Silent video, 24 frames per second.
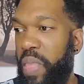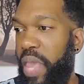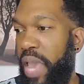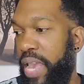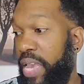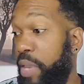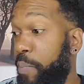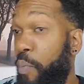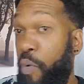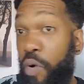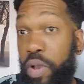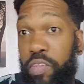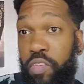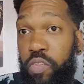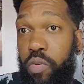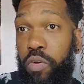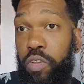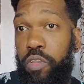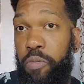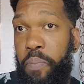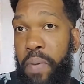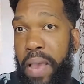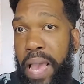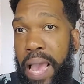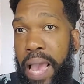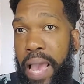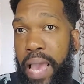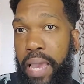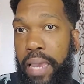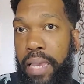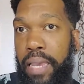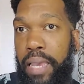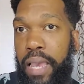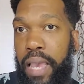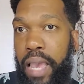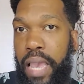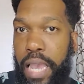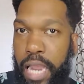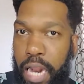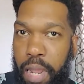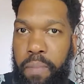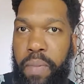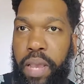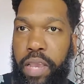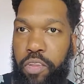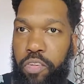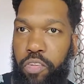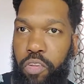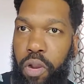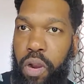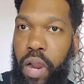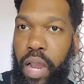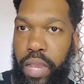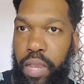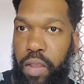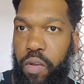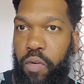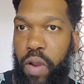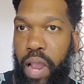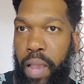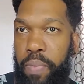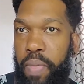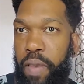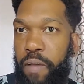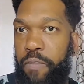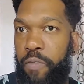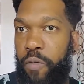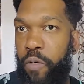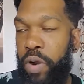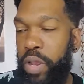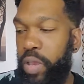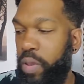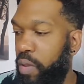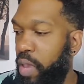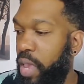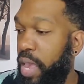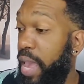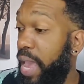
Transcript: And he points to his bag, and I'm like, sure, I can grab that for you.